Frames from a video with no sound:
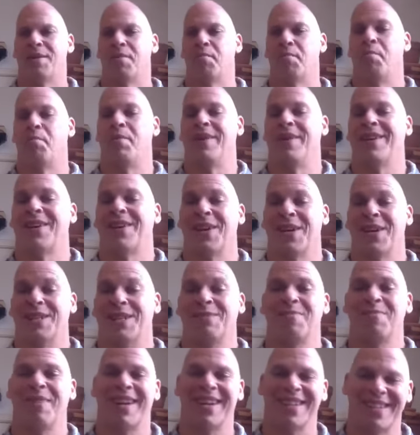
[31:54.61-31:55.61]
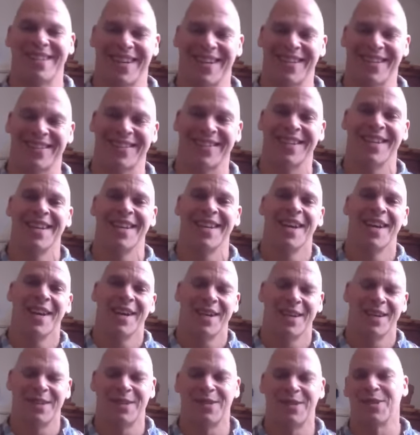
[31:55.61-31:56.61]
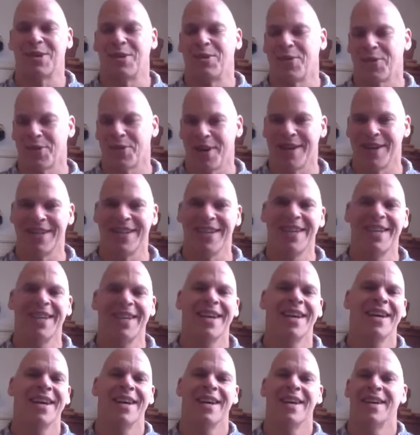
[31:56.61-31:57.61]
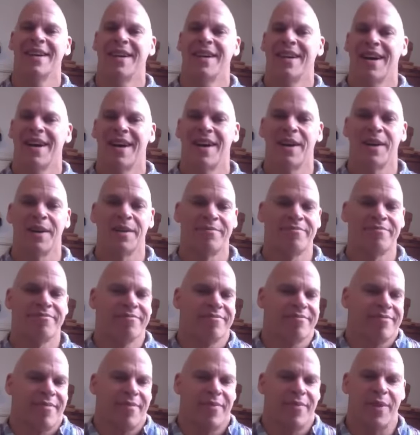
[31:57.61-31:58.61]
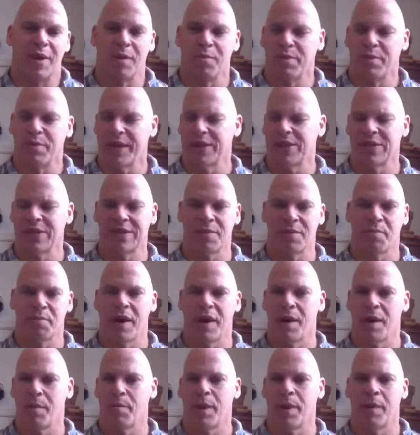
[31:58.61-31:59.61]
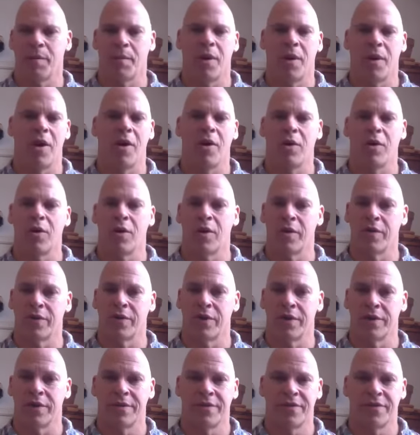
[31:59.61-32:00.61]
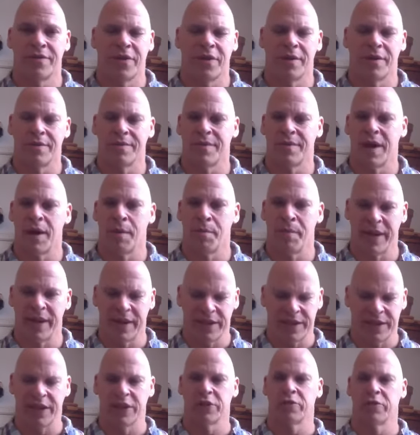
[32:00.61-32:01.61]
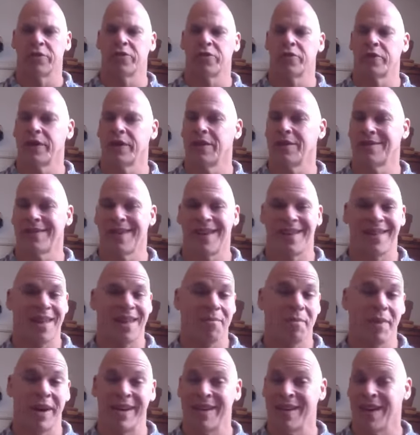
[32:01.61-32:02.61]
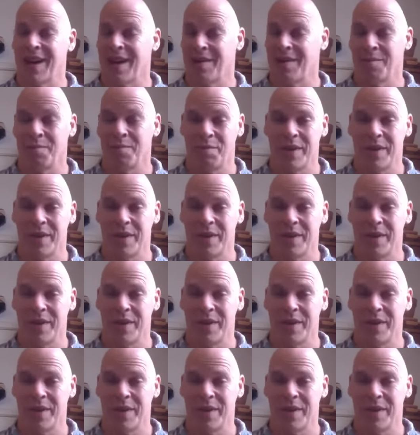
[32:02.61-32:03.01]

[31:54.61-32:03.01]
because meditation is so trendy, there are places that pop up all over for meditation retreats. And they might not